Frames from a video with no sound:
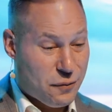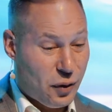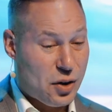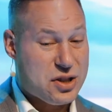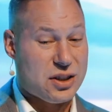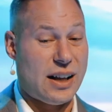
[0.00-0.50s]

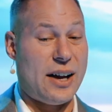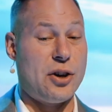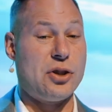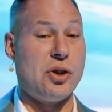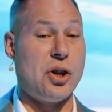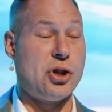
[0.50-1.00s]
first letter
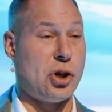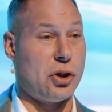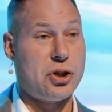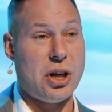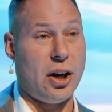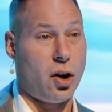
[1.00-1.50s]
to the
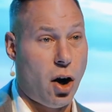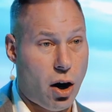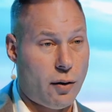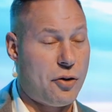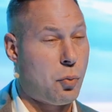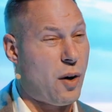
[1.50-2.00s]
church in
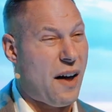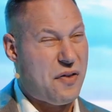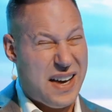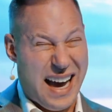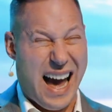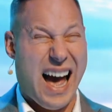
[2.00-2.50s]
Corinth, where at
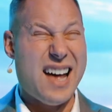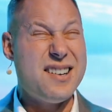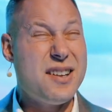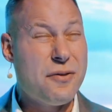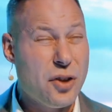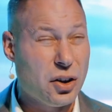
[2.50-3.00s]
the end
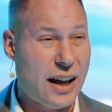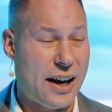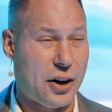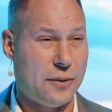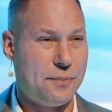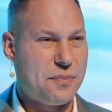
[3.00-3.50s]
of the
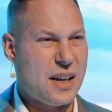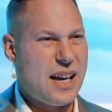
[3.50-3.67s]
letter,